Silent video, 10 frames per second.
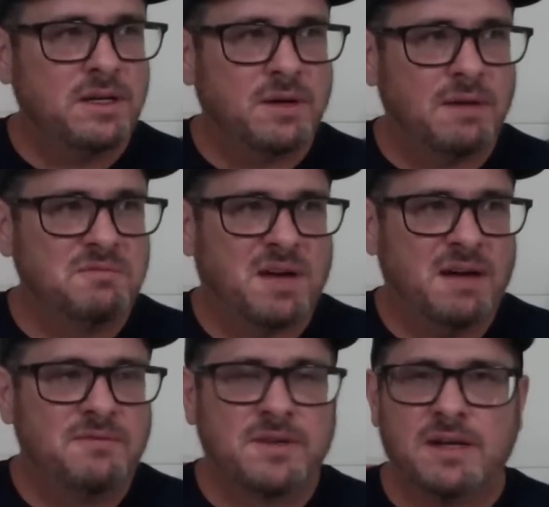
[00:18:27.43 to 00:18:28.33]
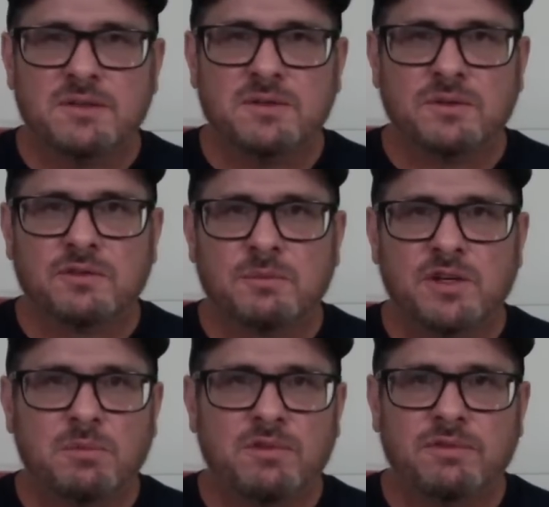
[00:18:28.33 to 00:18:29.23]
You know I've I've got tools
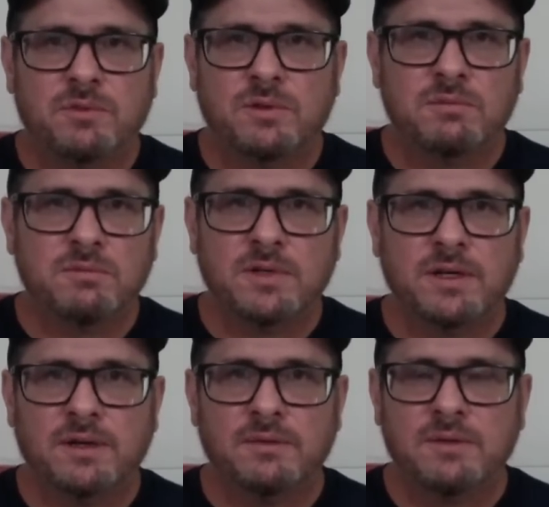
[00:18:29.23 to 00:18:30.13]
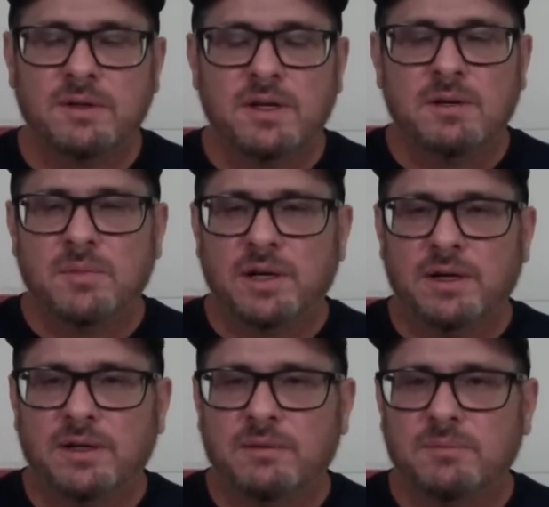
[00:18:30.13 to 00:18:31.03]
from there before. You know, but uh,